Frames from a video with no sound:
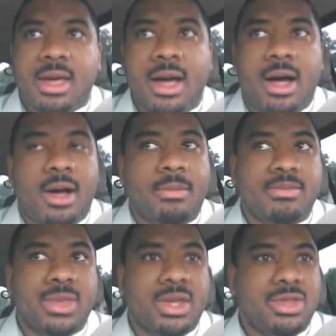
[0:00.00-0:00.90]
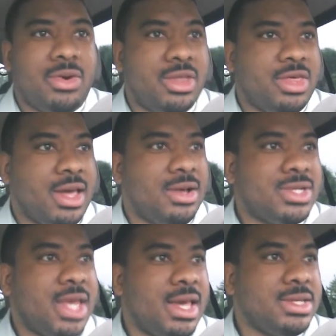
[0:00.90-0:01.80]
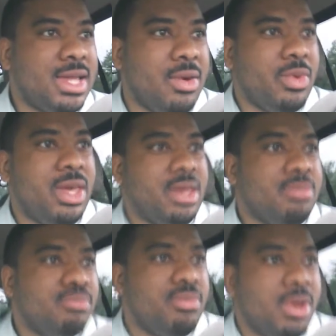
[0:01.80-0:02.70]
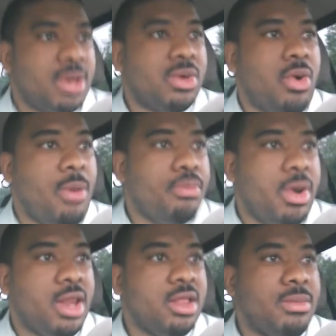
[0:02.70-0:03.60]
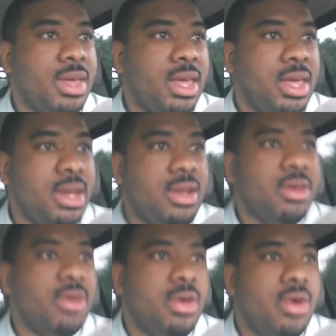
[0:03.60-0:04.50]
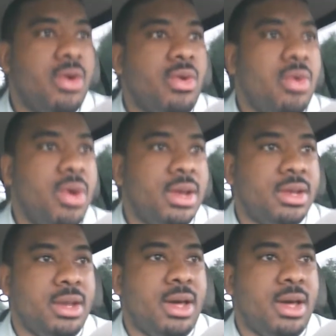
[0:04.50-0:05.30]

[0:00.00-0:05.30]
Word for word: The only thing I'll say is that we incorporated them in on